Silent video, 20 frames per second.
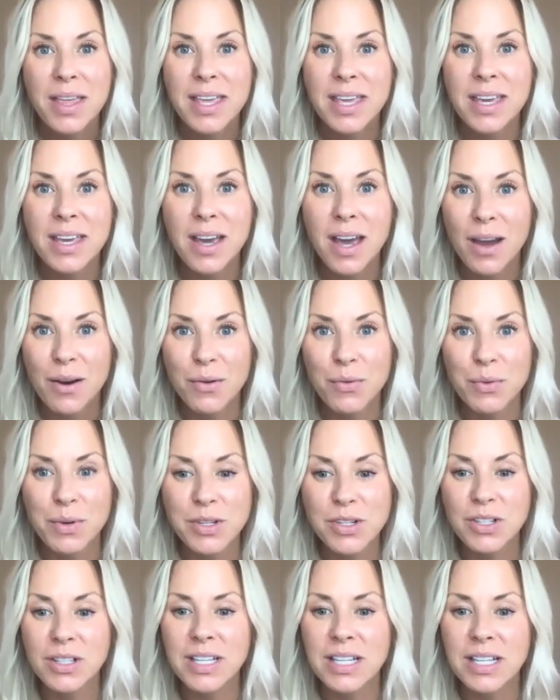He
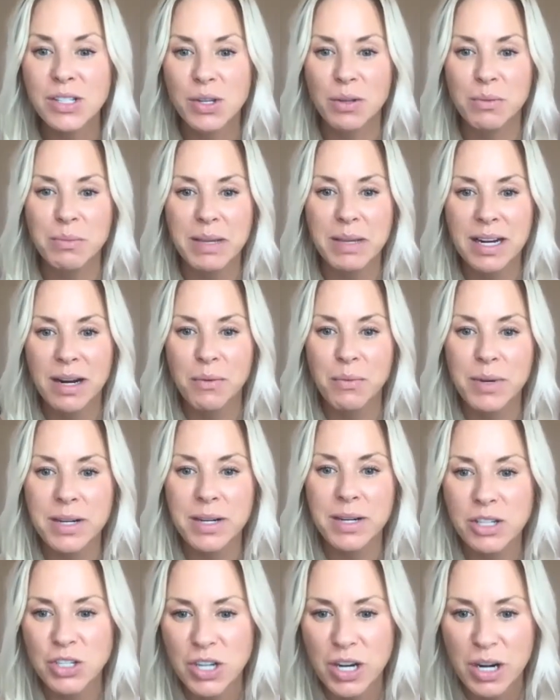originally told me, and I want
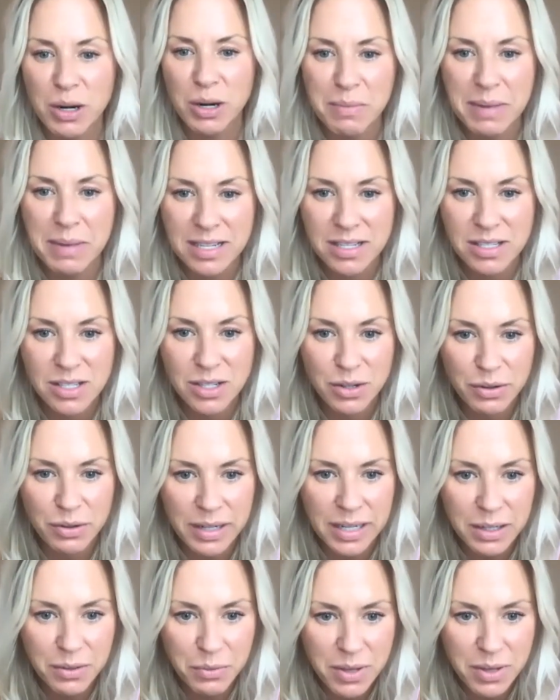to share my
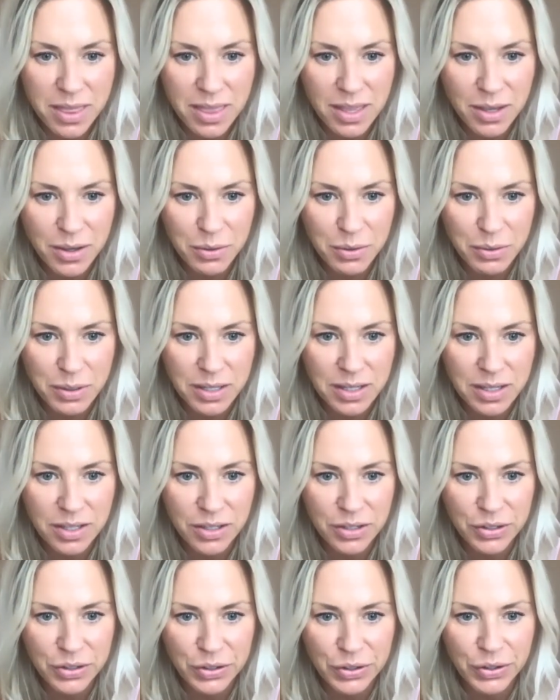screen with you
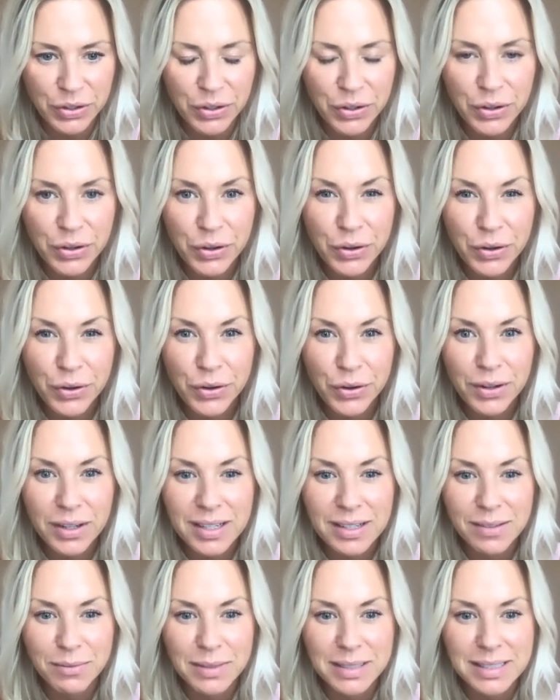here
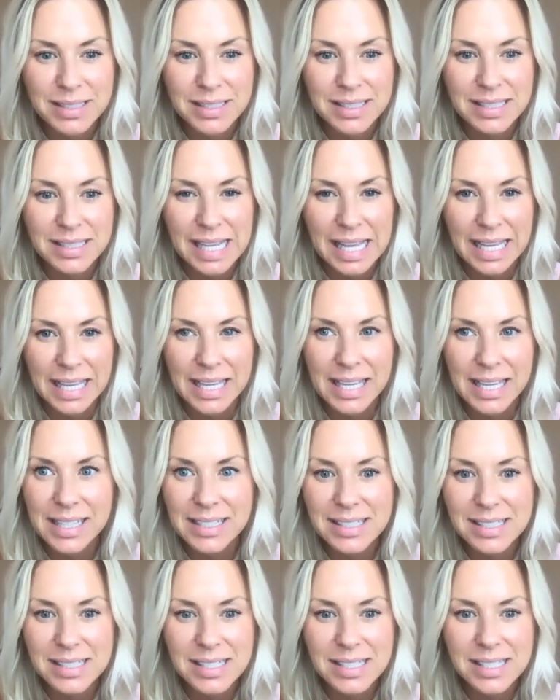in 1
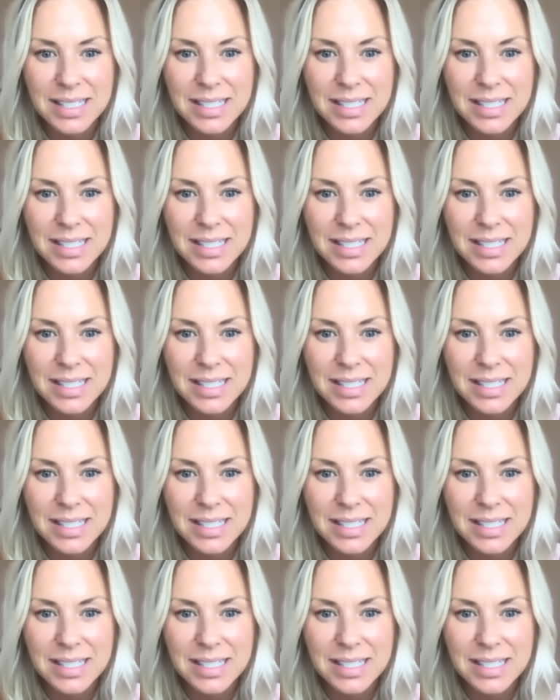second.